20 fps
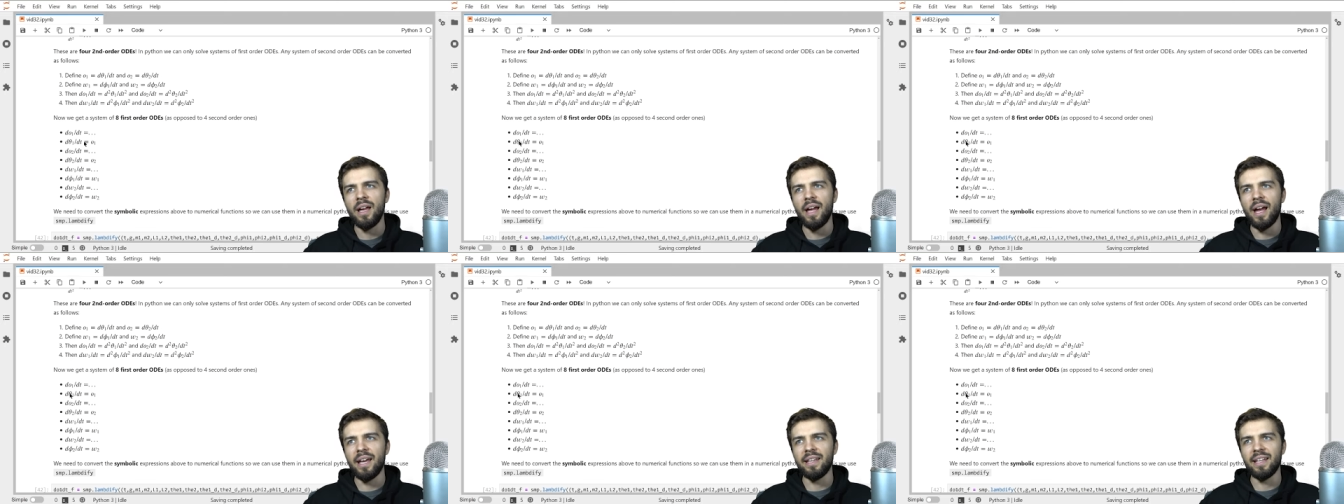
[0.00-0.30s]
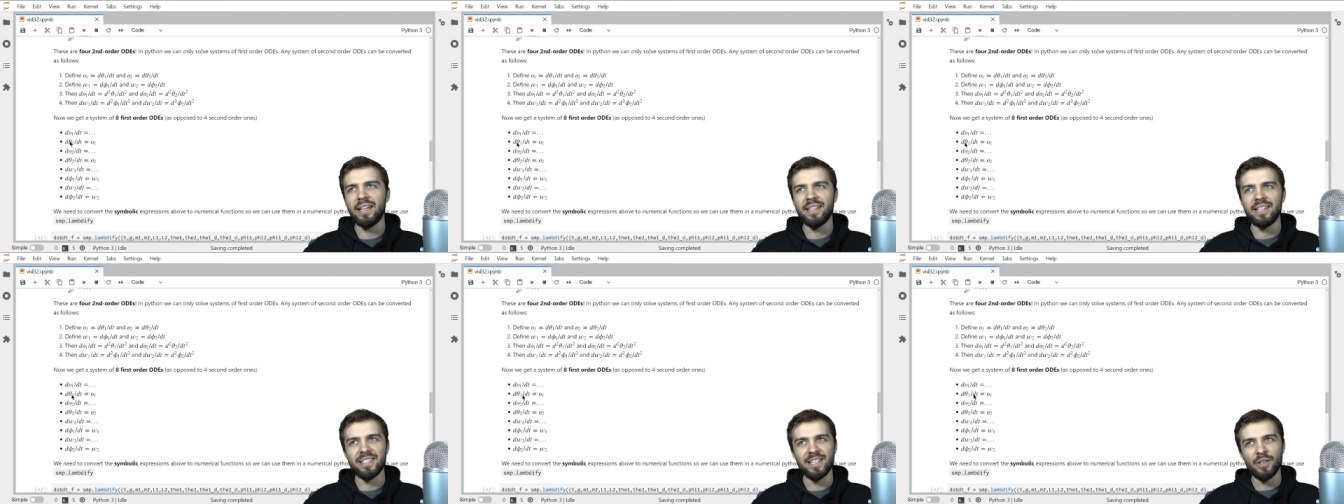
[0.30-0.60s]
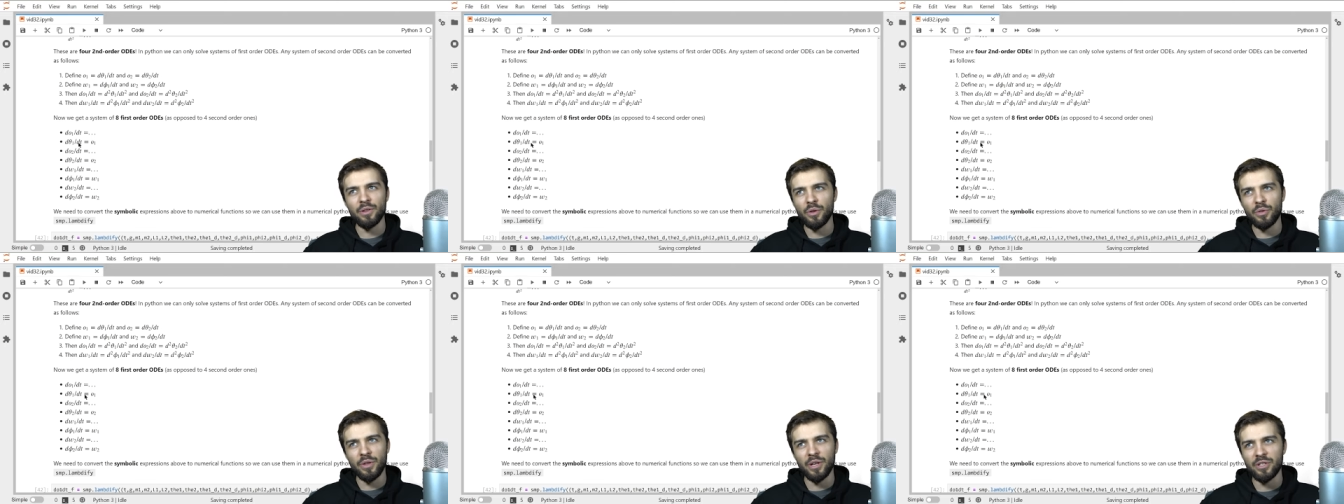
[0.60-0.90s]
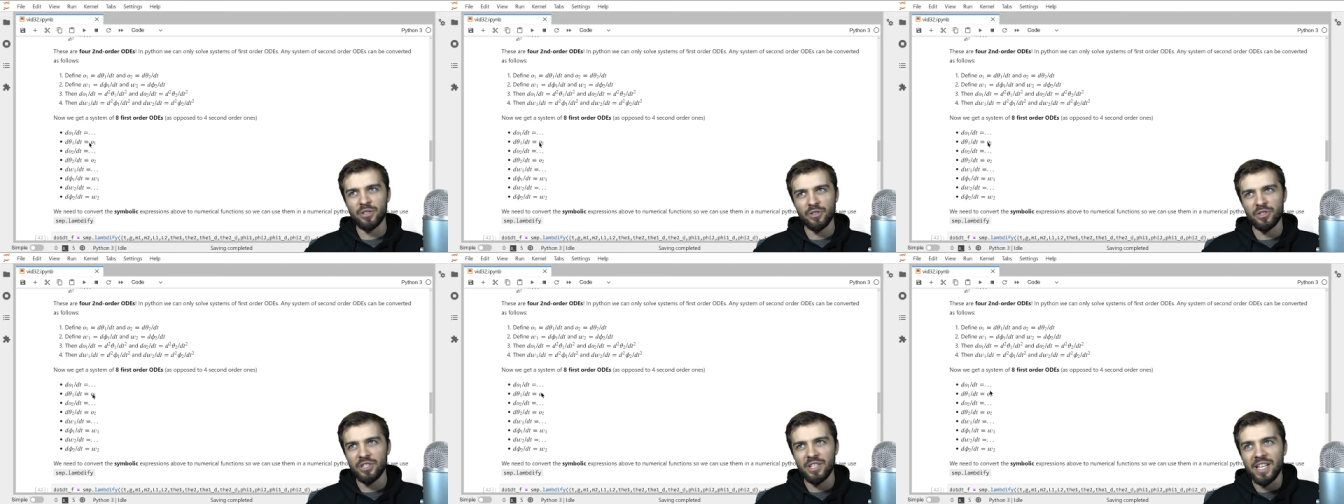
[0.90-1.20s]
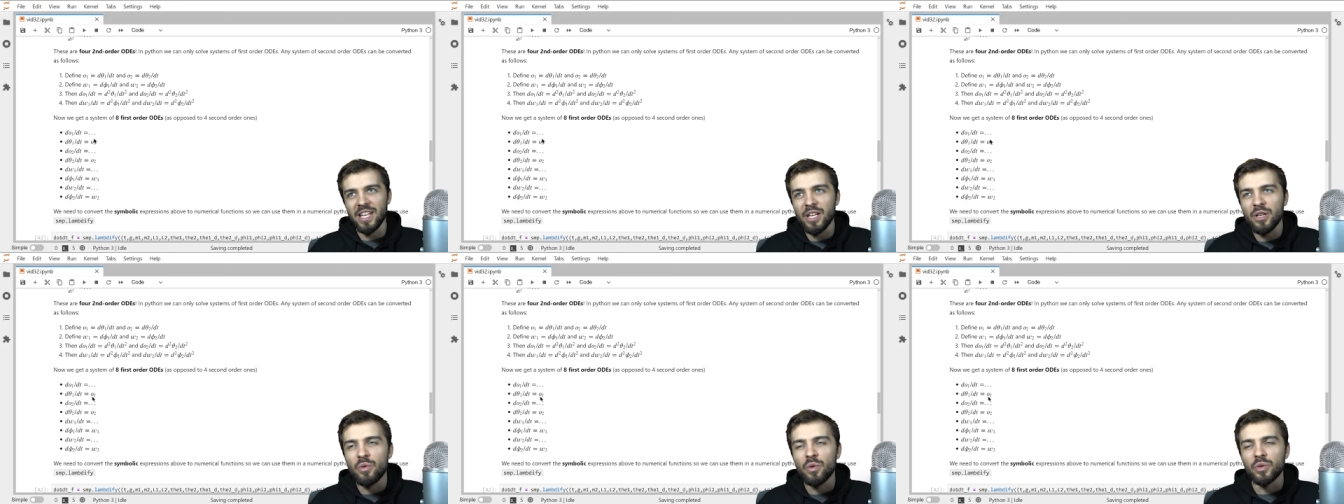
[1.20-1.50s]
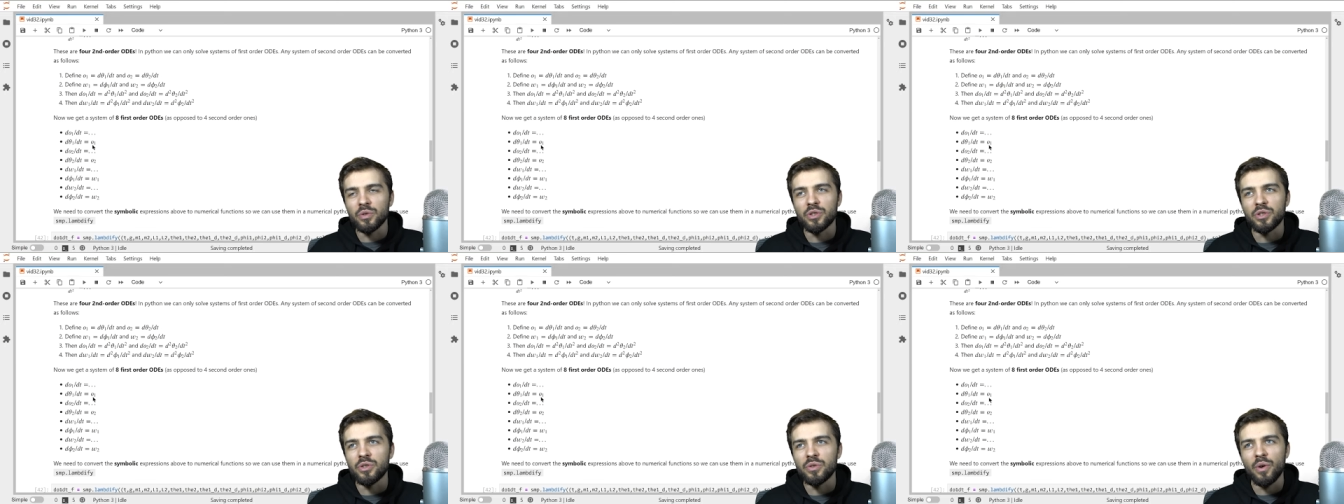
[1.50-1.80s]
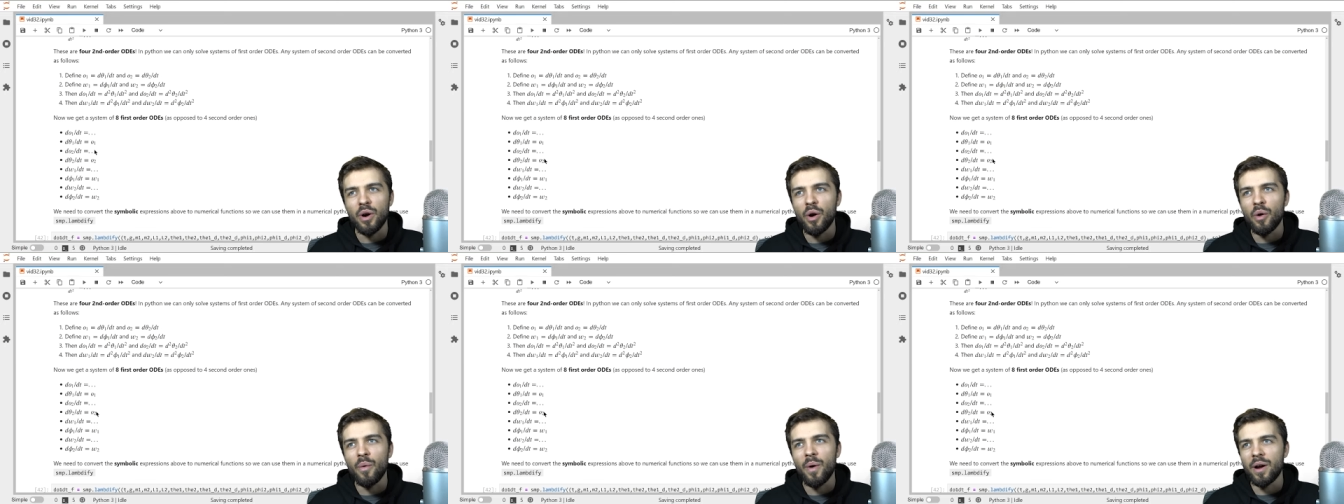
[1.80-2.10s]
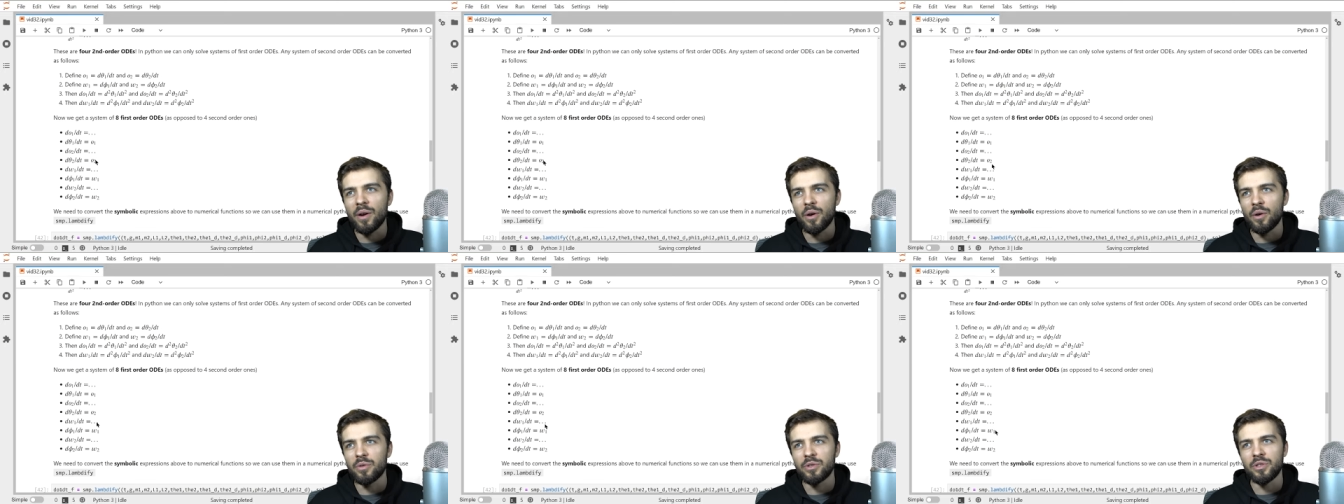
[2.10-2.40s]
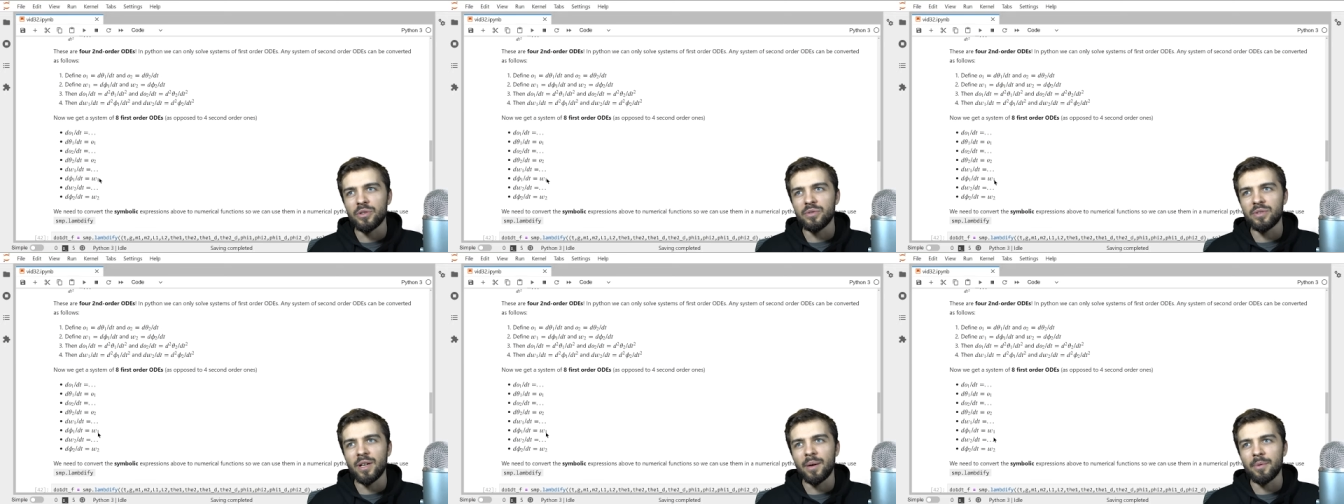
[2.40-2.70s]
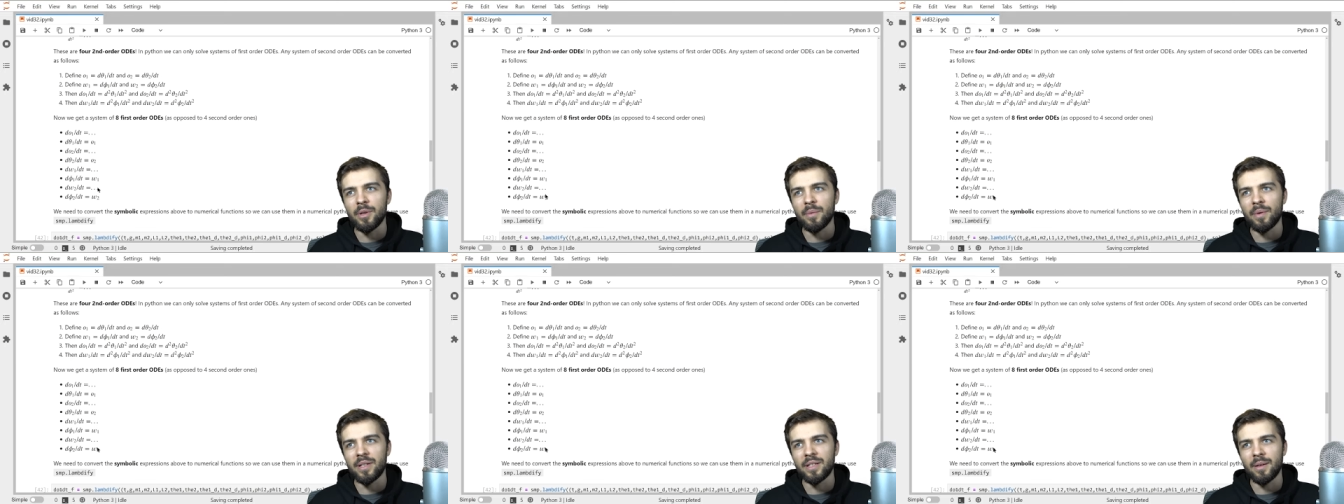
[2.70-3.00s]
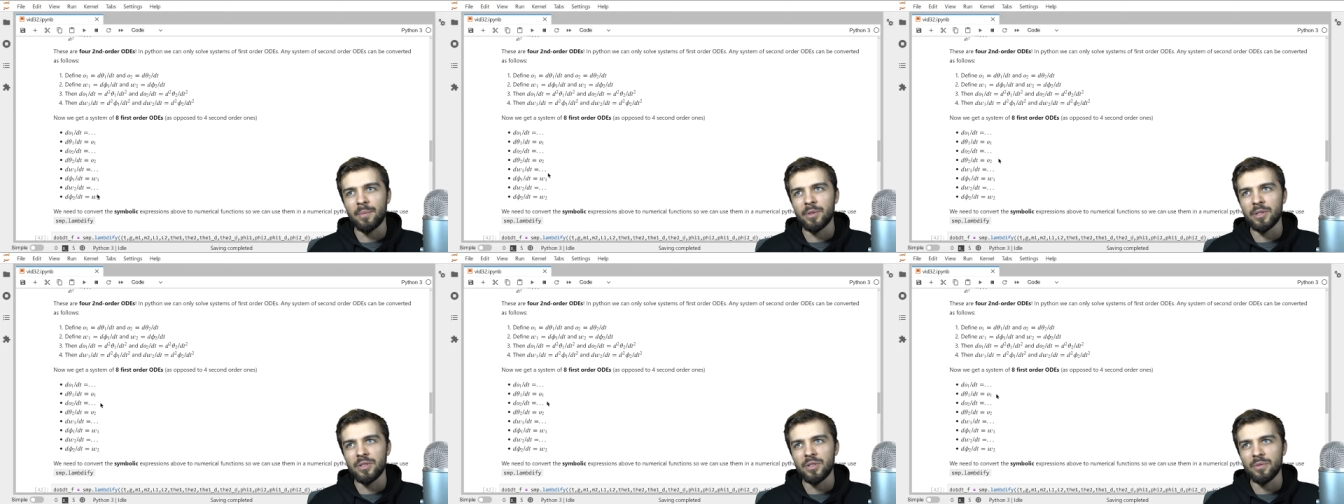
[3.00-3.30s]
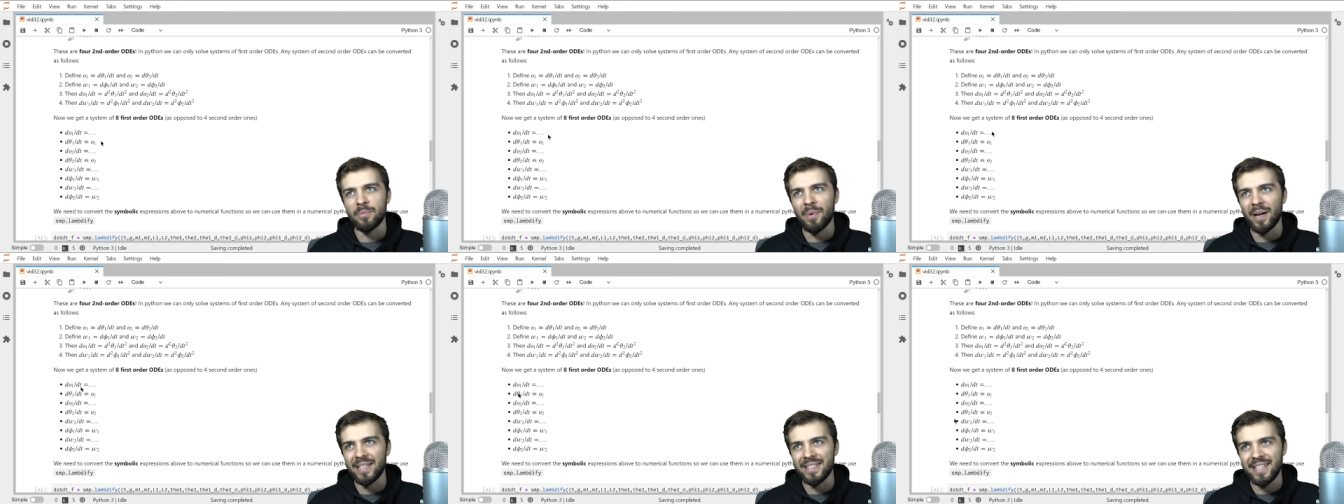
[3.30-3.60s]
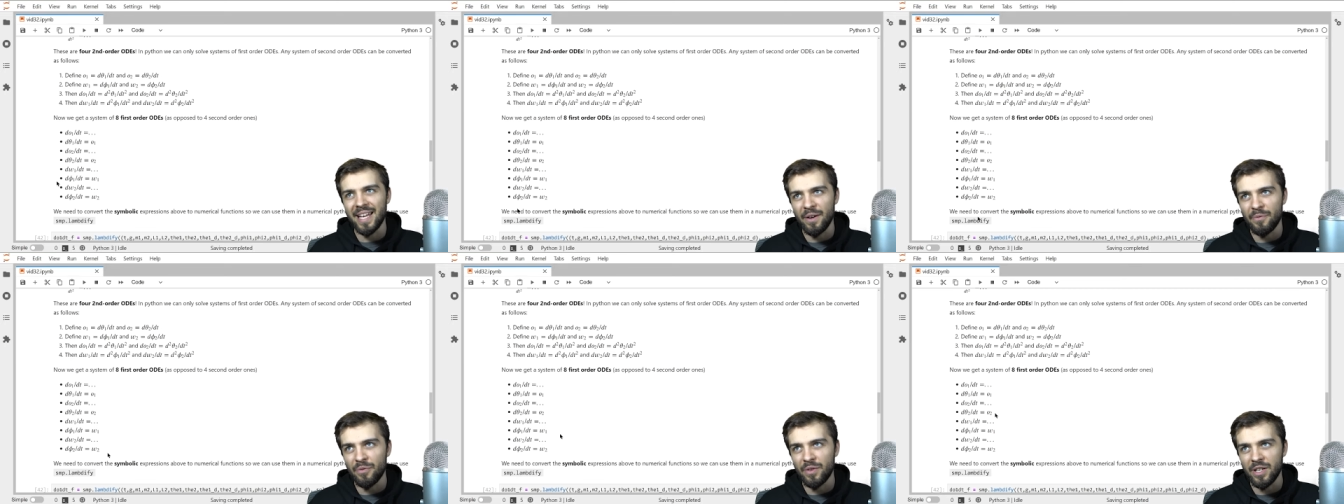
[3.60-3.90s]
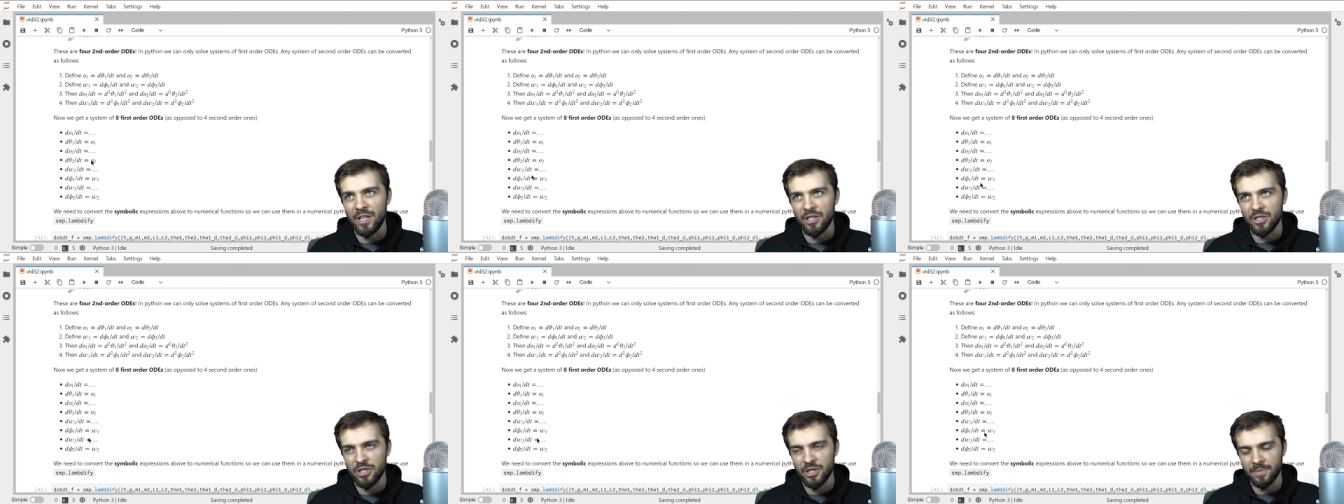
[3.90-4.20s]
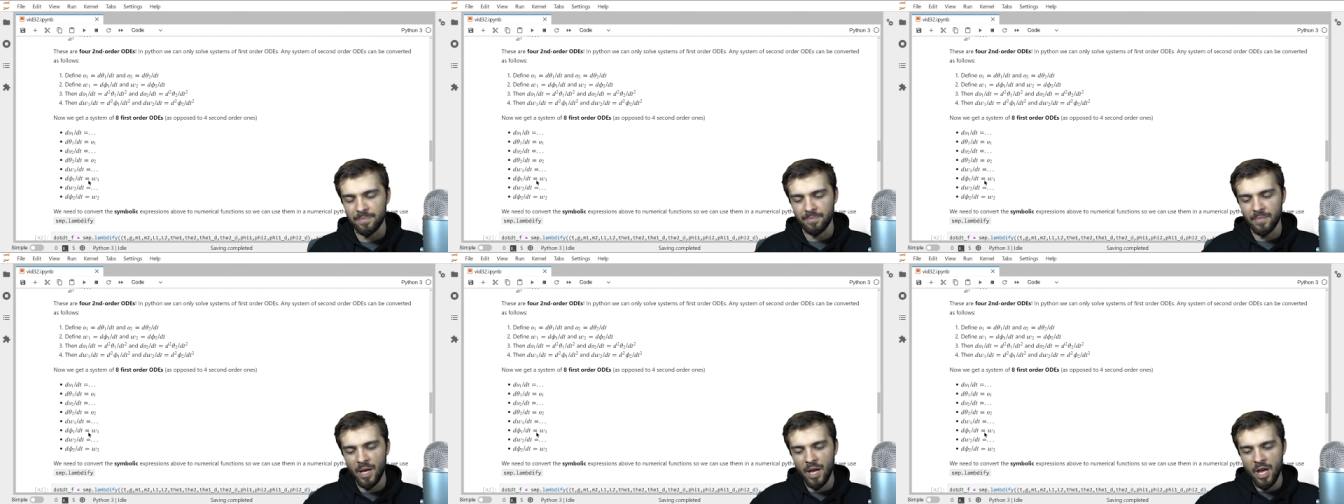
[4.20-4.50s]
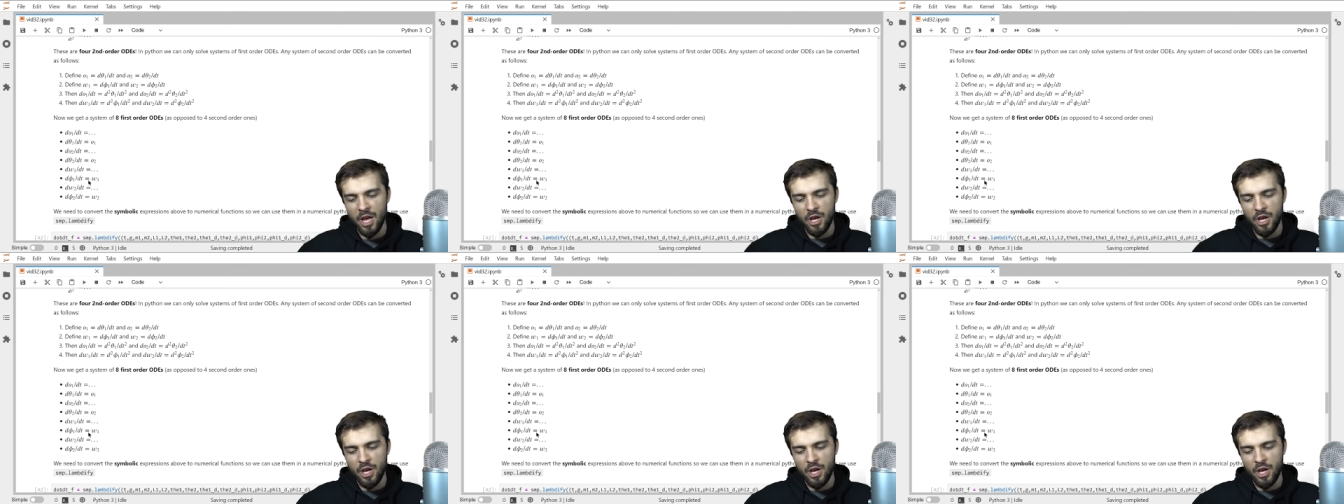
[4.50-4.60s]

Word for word: And then these other things are just equal to zero one, zero two, w one, w two by definition.